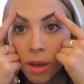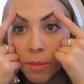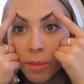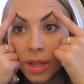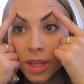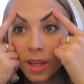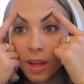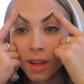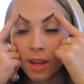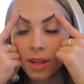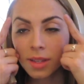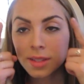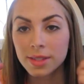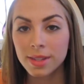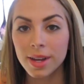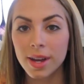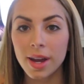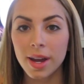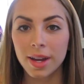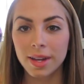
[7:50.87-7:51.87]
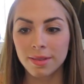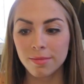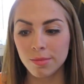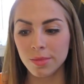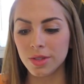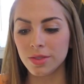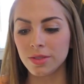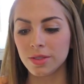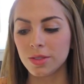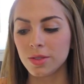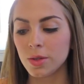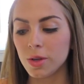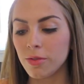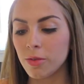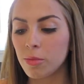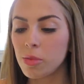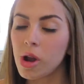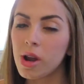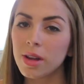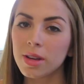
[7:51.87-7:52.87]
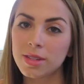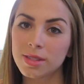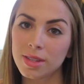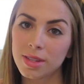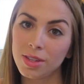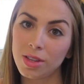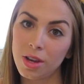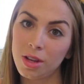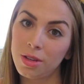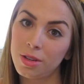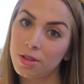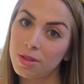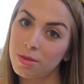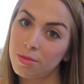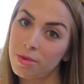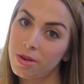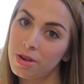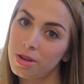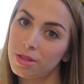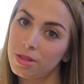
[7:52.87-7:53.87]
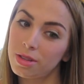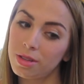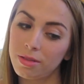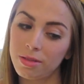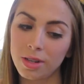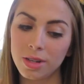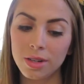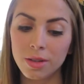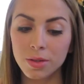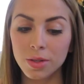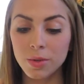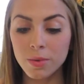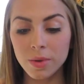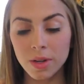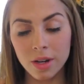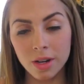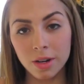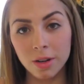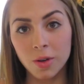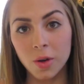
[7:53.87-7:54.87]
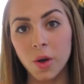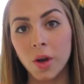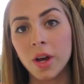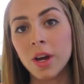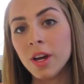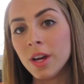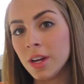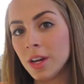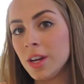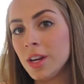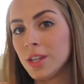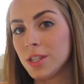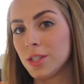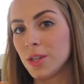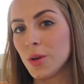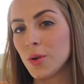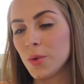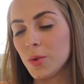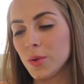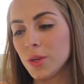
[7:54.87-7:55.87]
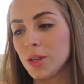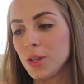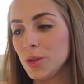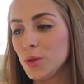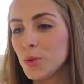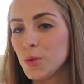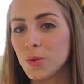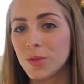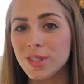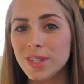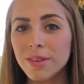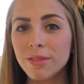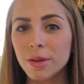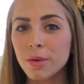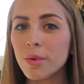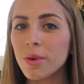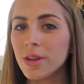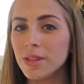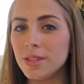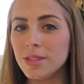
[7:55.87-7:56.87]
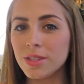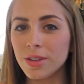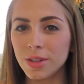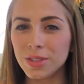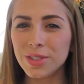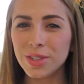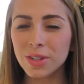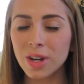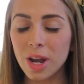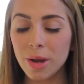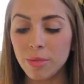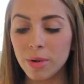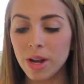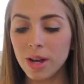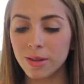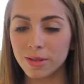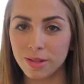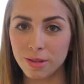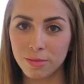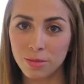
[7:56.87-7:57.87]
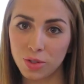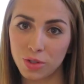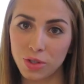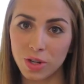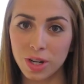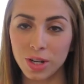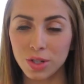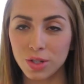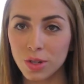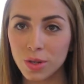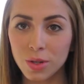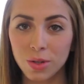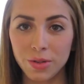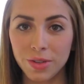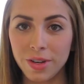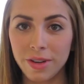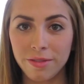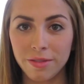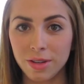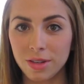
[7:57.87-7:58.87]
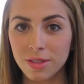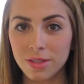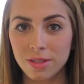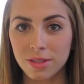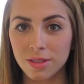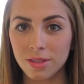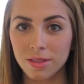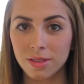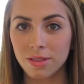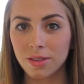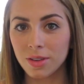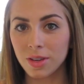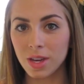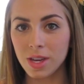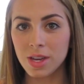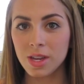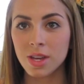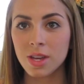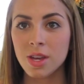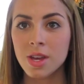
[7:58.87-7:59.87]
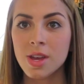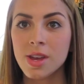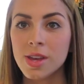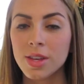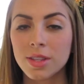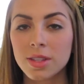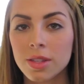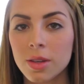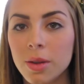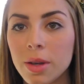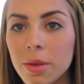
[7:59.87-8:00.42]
because I'm using 2 different products, and y'all are smart, so I know you know. Don't use different ones on your eyebrows. I'm just trying to show you the difference, okay? So